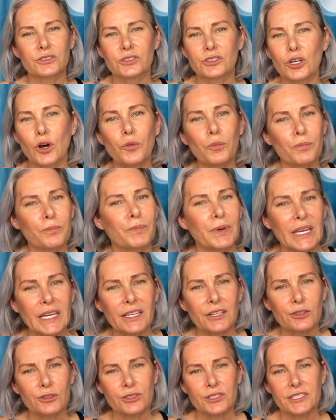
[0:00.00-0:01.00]
Don't
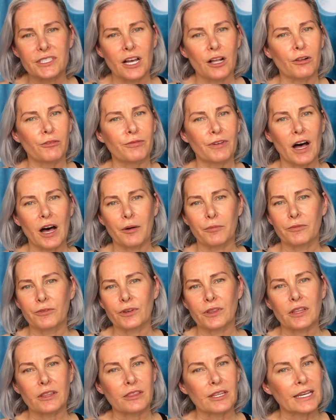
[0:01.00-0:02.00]
beat yourself up
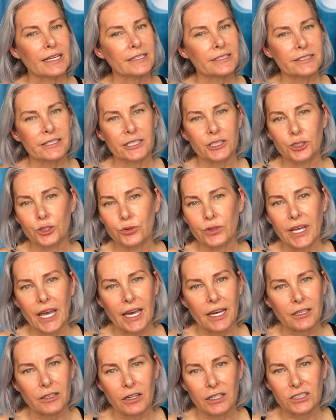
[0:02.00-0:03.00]
for the things that you
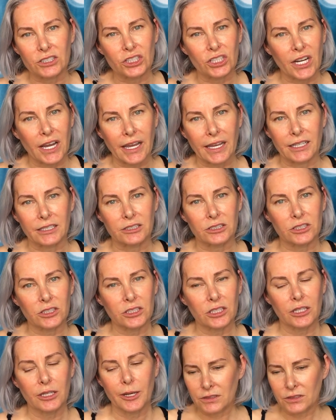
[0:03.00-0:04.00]
cannot
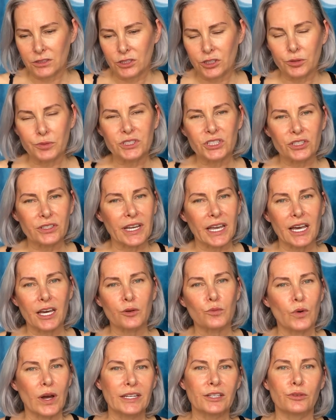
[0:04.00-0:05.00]
change. Do what you
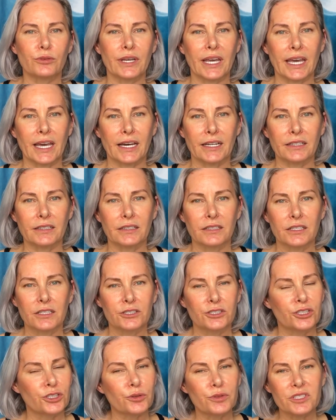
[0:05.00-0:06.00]
can when you can.
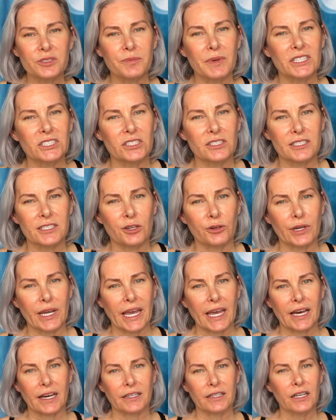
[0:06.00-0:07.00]
Do as much as you
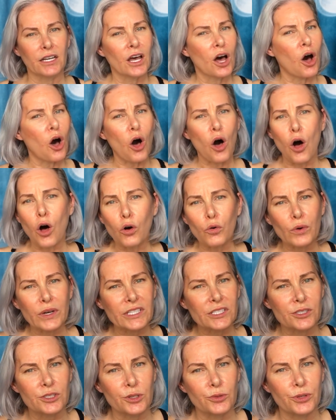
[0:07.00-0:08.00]
can.
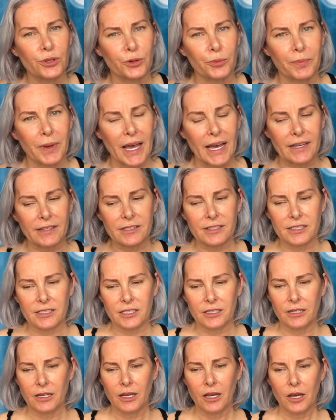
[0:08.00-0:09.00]
Always do your
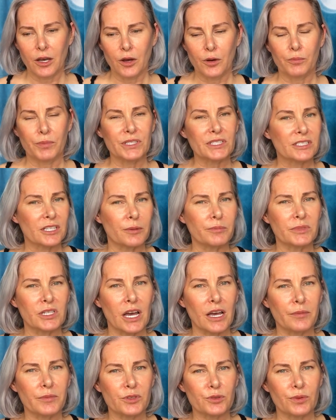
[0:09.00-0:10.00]
best, but
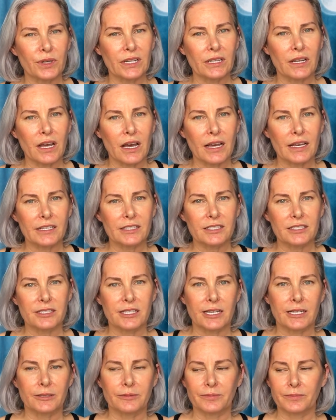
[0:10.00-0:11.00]
sometimes realize
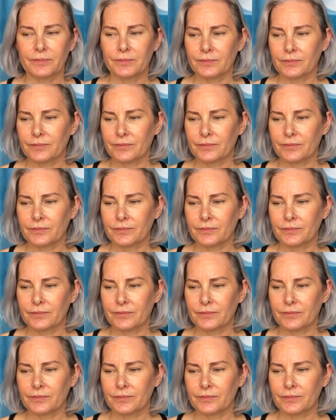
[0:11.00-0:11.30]
that